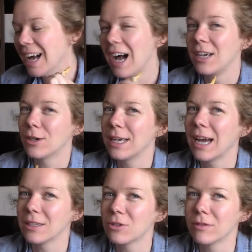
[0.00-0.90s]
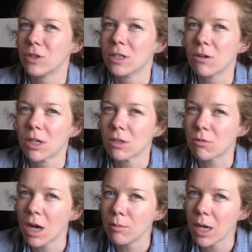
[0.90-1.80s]
I already asked her if she's going to
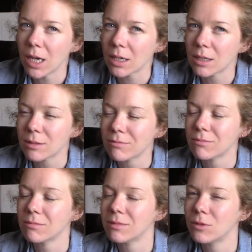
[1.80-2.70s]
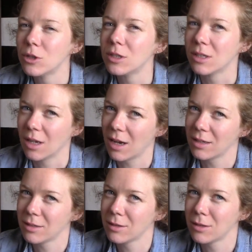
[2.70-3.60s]
Rhinebeck. She's not,
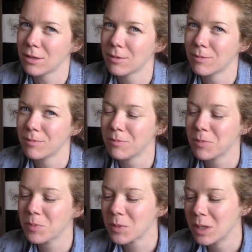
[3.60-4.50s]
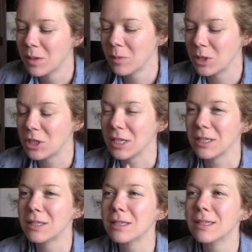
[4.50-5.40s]
but she
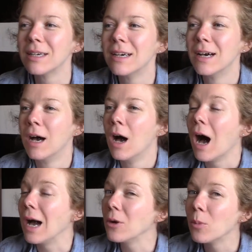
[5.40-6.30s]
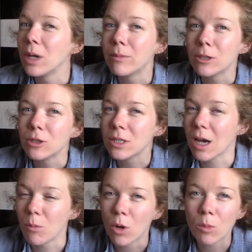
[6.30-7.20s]
is. I don't blame her. She's
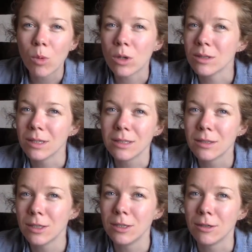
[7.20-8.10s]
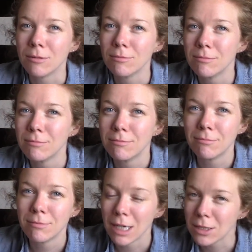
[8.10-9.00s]
got more important things to do.
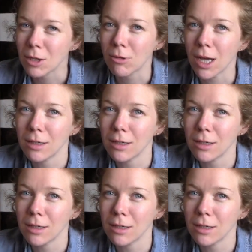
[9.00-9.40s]
That's okay.